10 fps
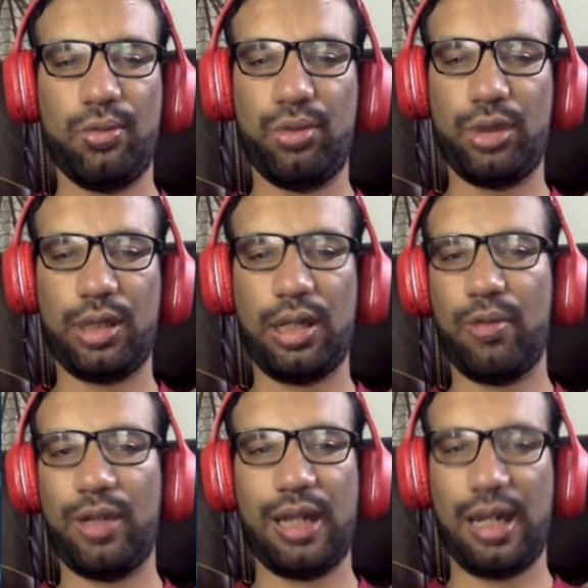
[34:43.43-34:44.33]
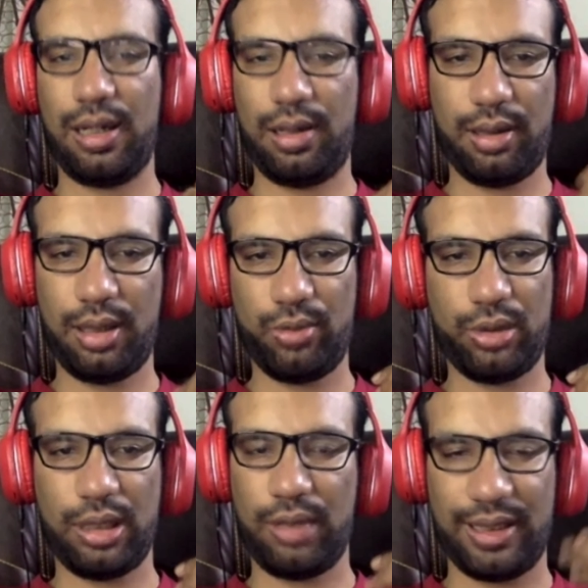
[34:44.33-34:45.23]
which are very handy and
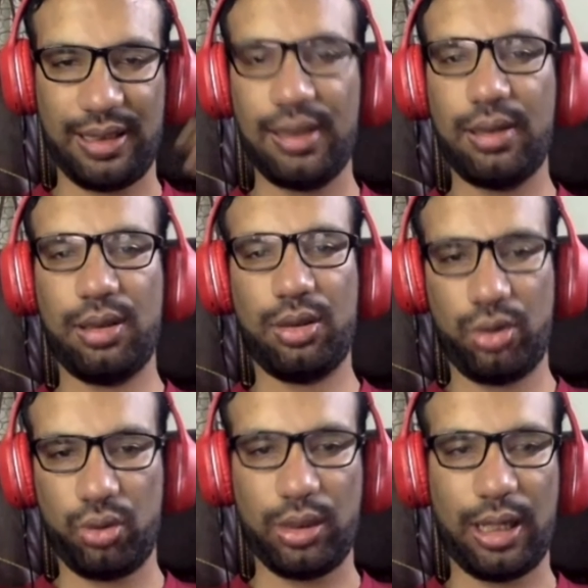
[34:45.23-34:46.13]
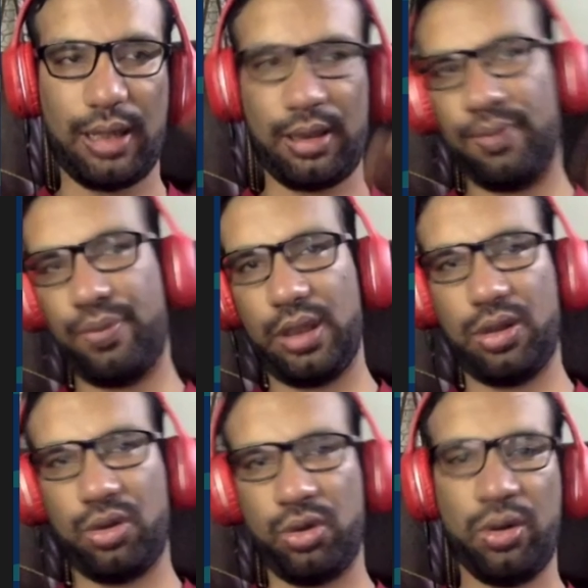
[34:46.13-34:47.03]
which are very easy to use as
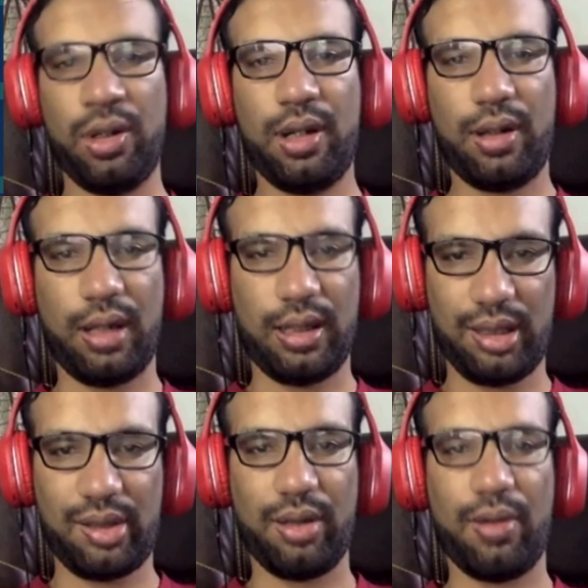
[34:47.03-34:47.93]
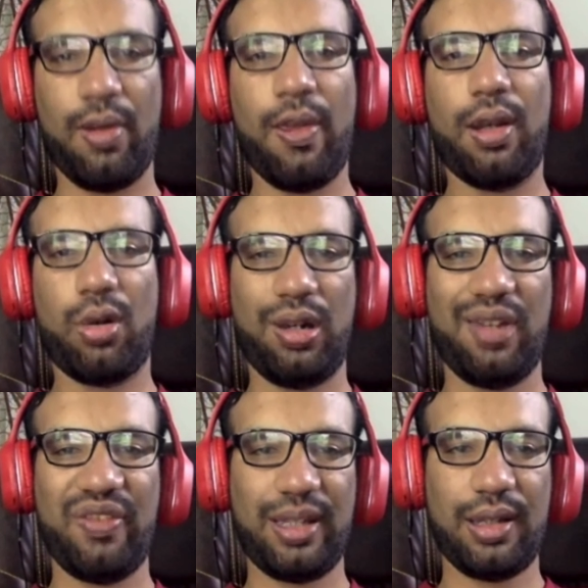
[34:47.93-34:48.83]
compared to transition. So
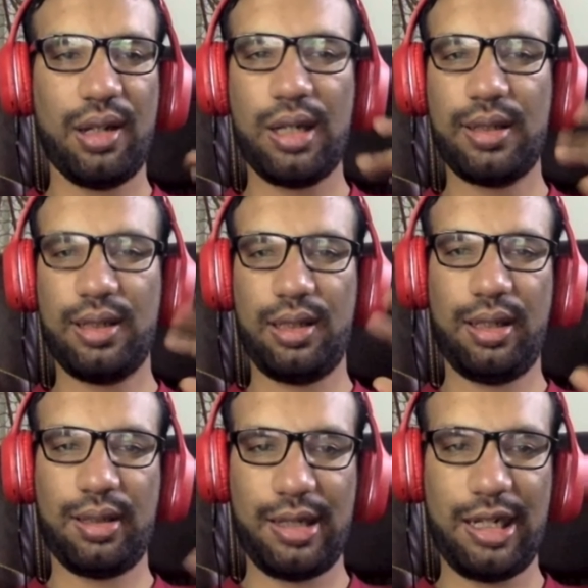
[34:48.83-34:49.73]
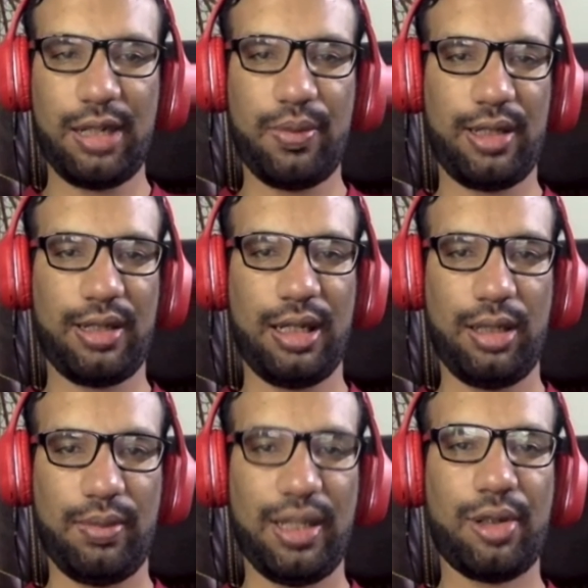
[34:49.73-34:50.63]
if it's not an state-based
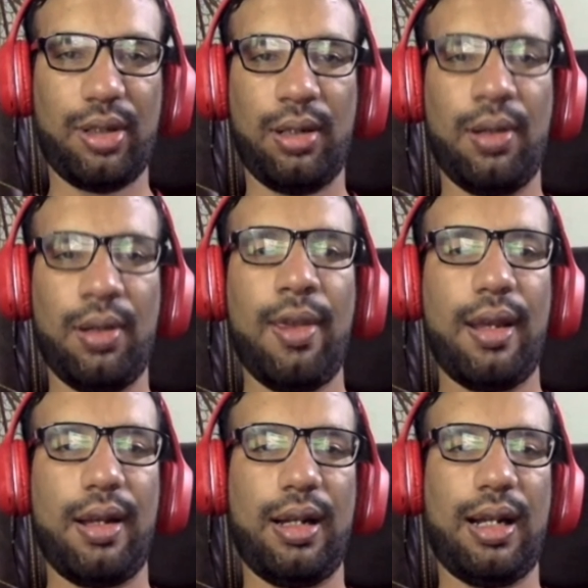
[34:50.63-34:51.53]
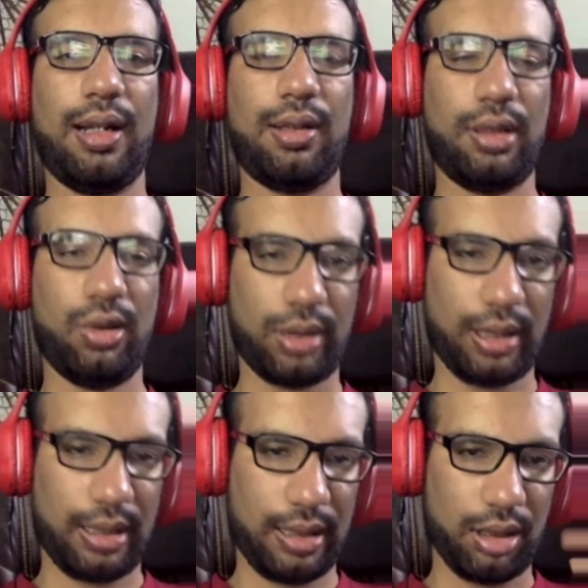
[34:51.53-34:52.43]
animation, then I say,
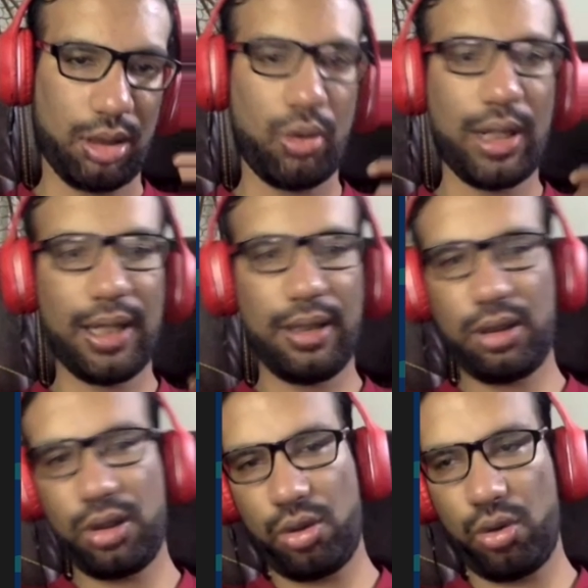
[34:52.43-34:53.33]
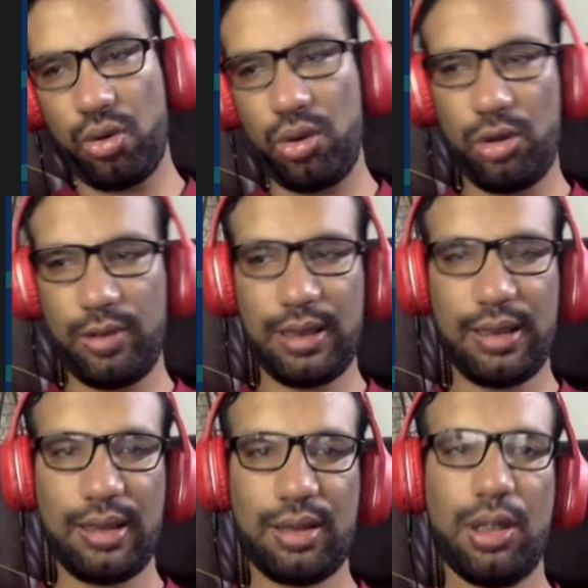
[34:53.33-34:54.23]
okay, do I need control over
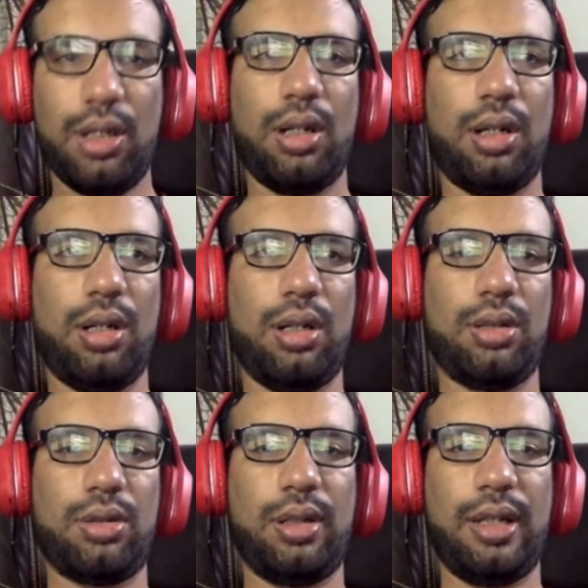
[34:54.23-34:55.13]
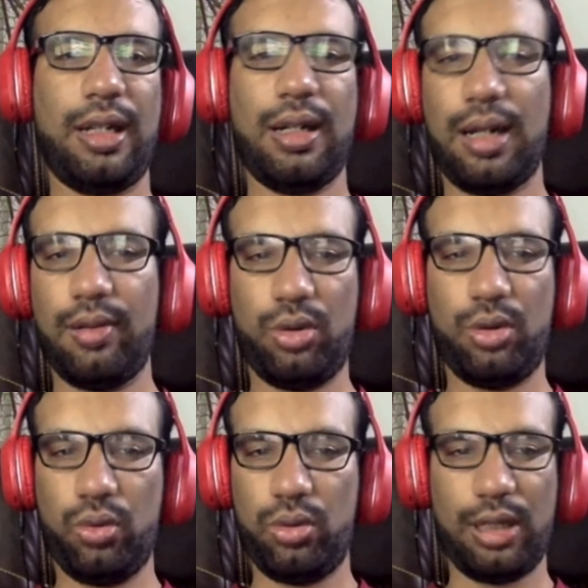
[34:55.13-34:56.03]
this? Then I will
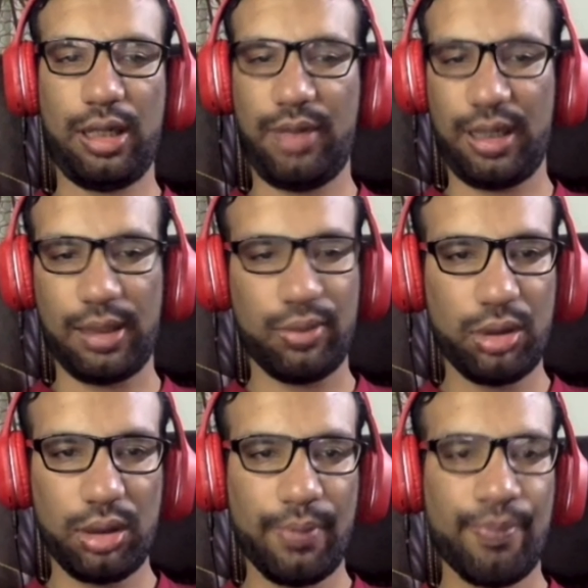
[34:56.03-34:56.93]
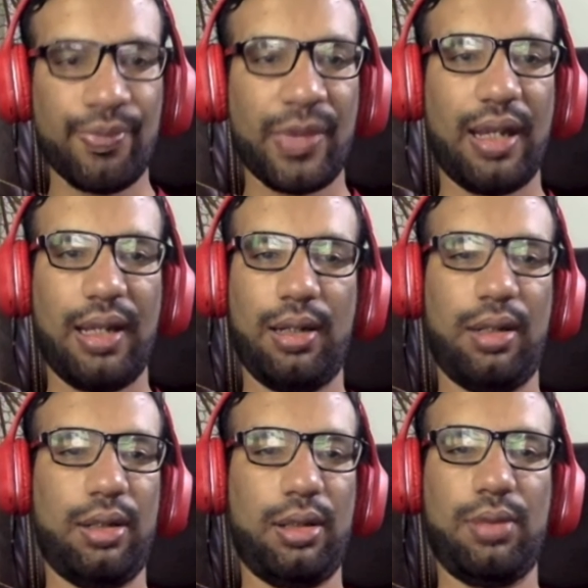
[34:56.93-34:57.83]
use animatable.
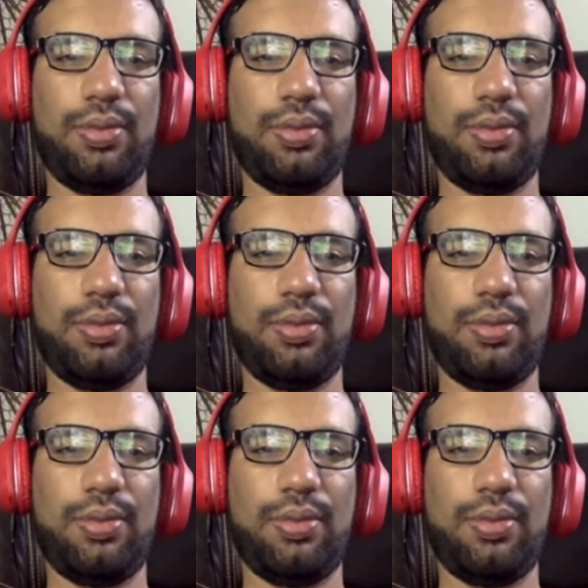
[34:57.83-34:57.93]
And